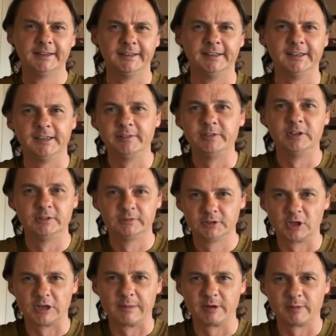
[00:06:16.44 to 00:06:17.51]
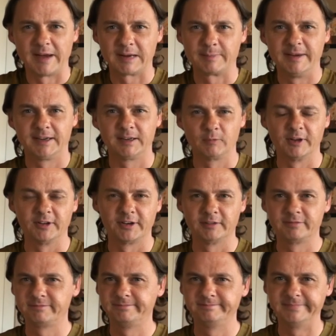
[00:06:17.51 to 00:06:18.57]
If you cook up your back bacon well
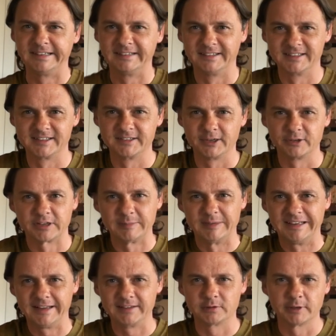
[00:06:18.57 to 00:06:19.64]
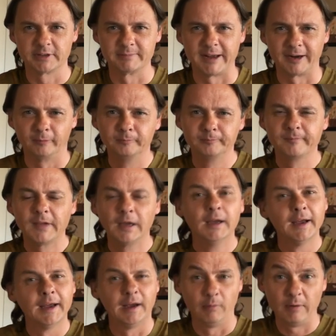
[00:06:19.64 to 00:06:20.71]
enough, anything that's in there is going to be dead, so it doesn't matter.
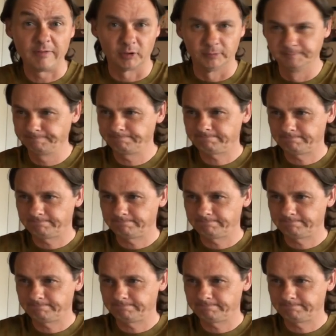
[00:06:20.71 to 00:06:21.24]
However,